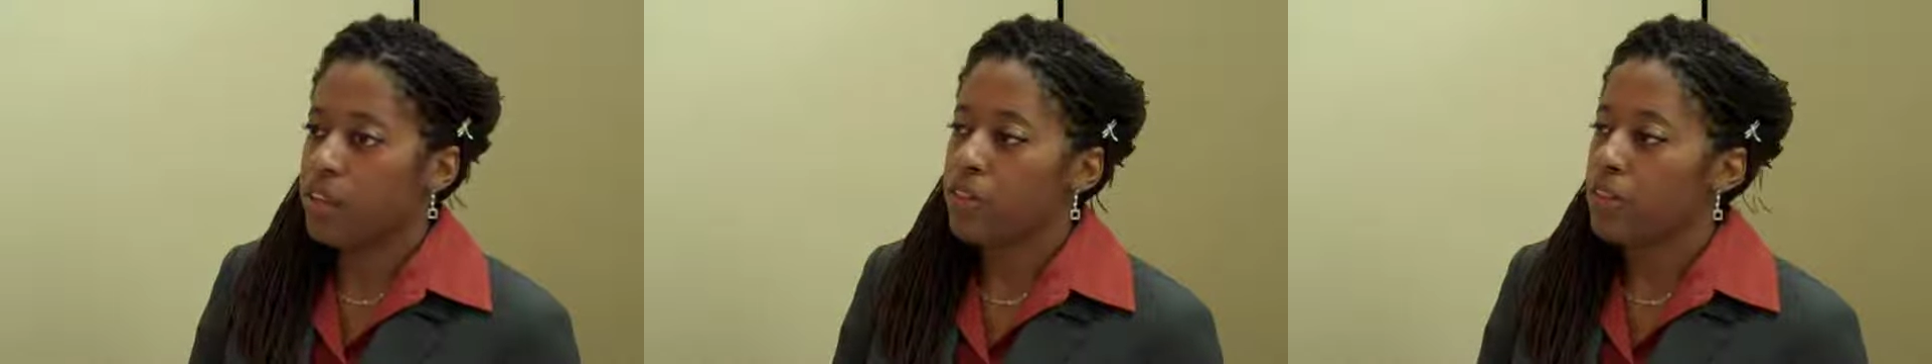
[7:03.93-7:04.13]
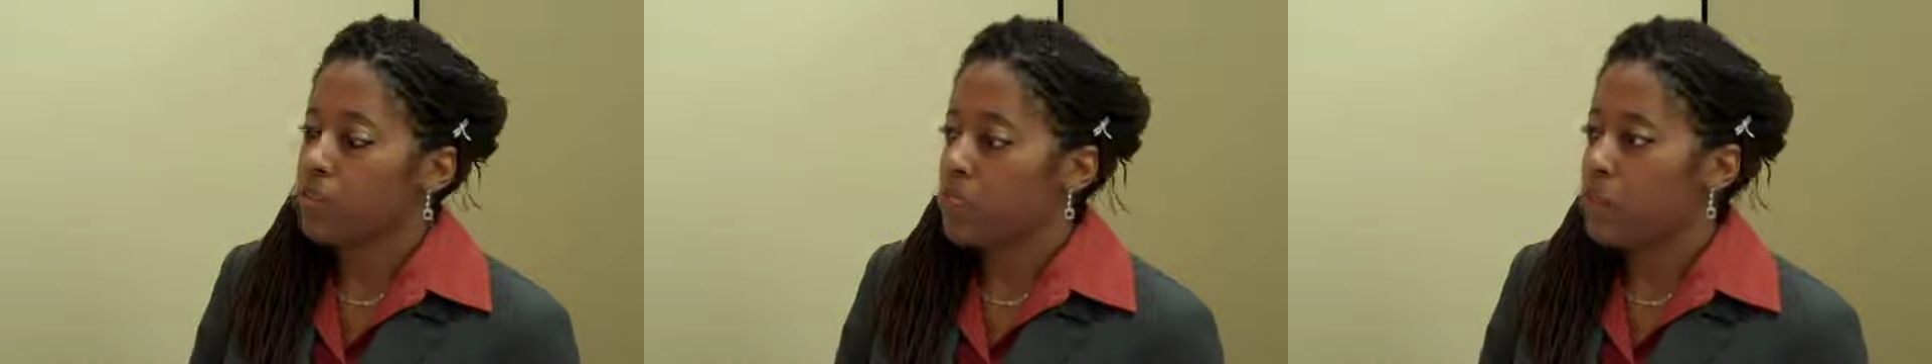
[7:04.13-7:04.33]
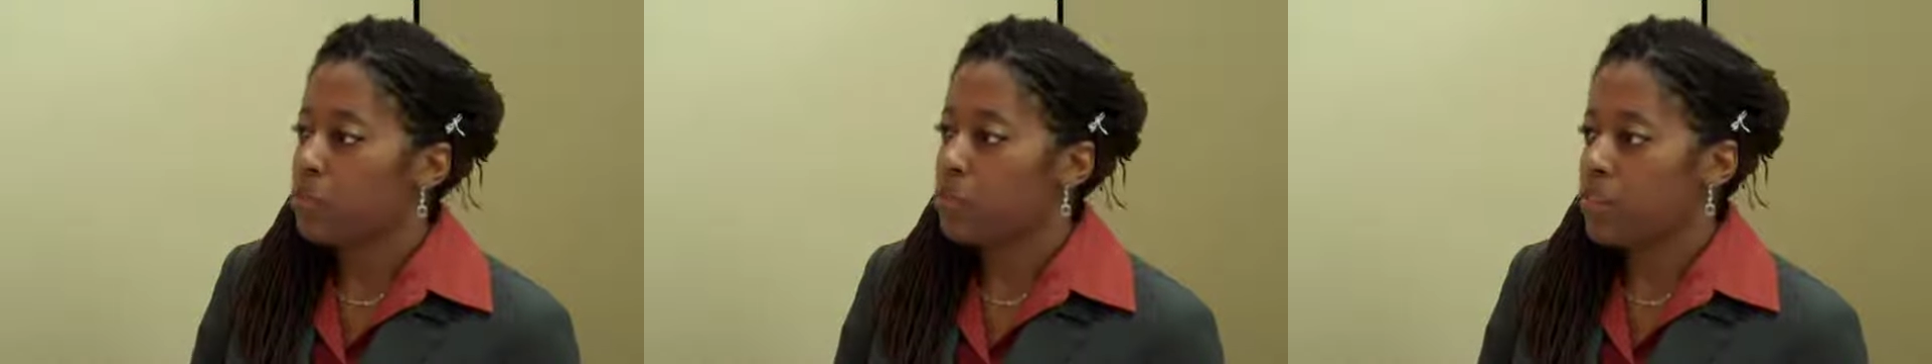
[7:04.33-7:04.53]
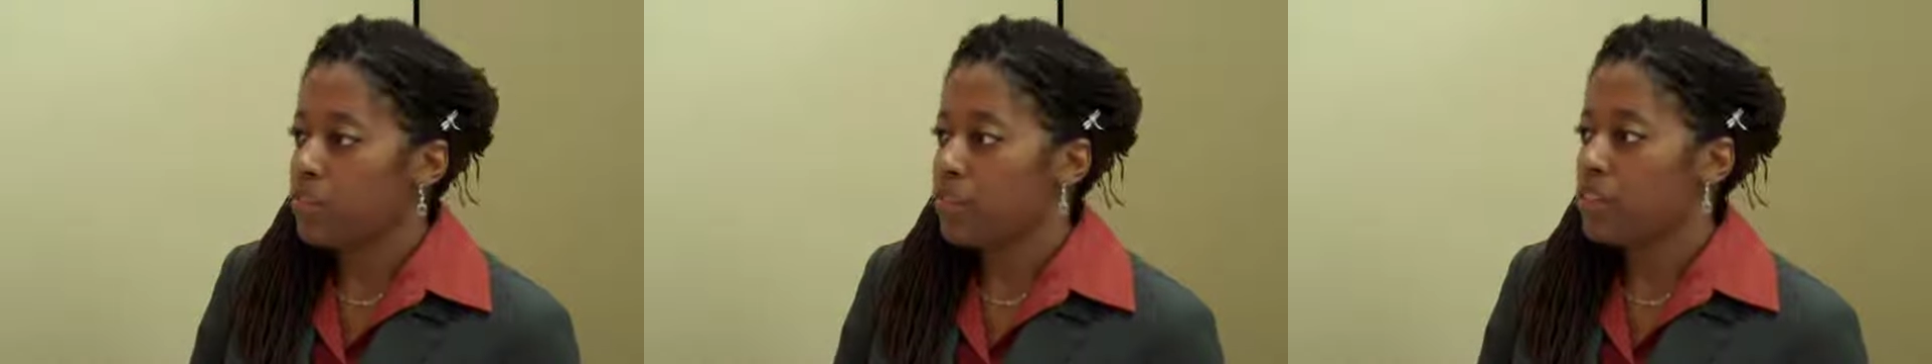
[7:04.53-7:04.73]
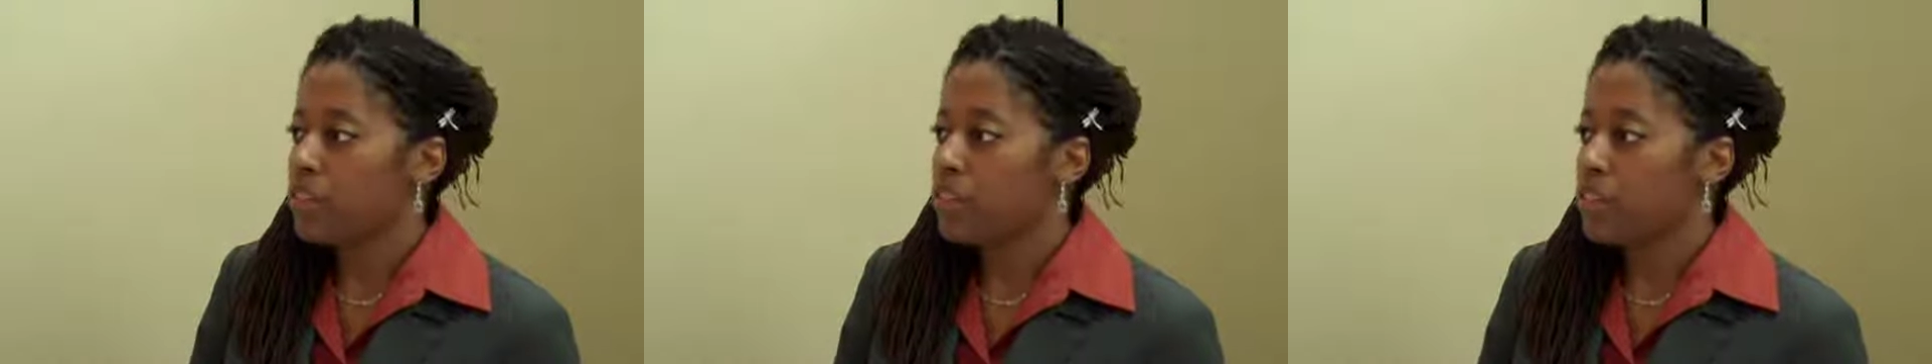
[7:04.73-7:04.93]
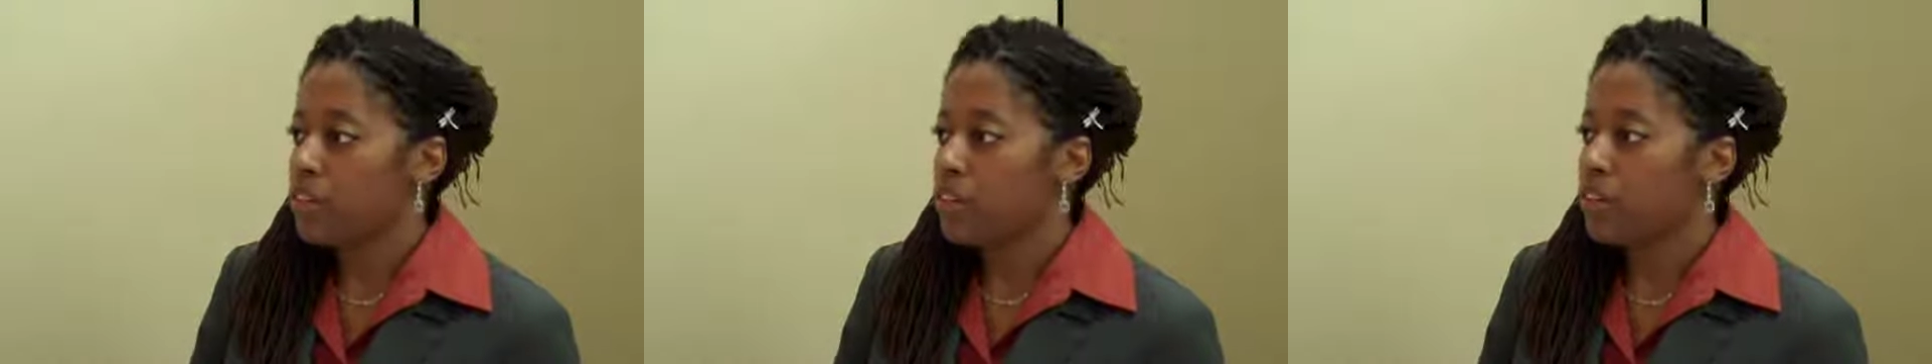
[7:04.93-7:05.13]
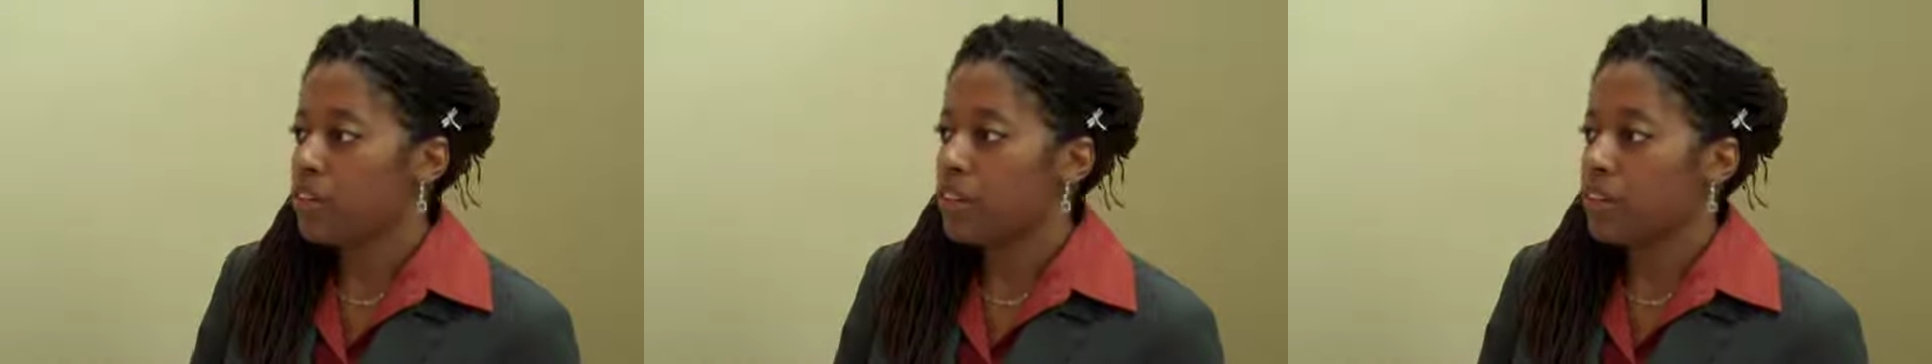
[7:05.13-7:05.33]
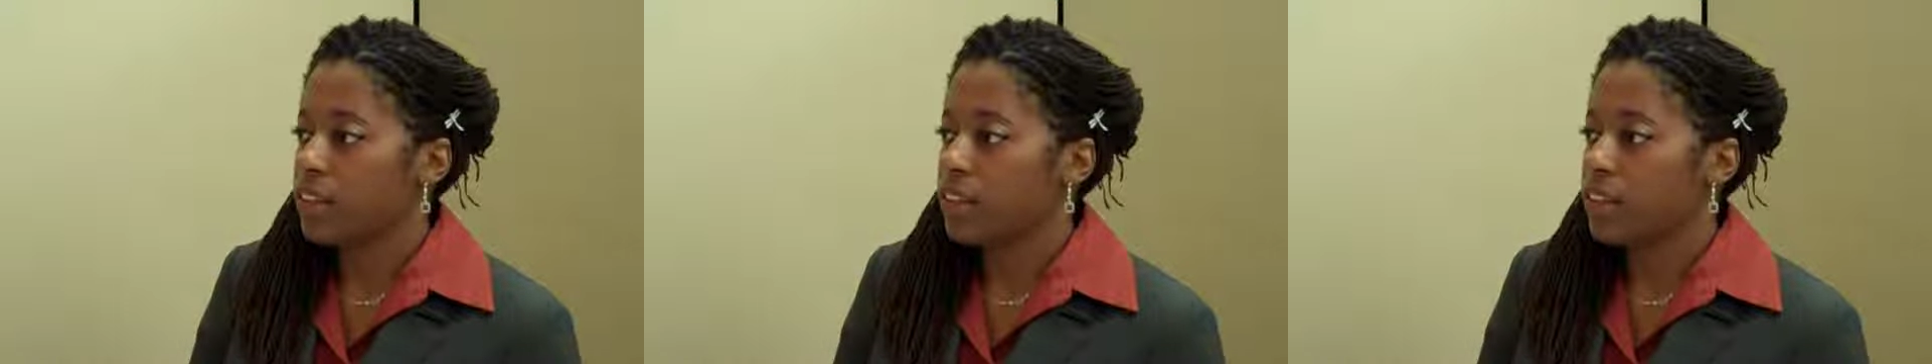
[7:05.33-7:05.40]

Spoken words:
other librarians here at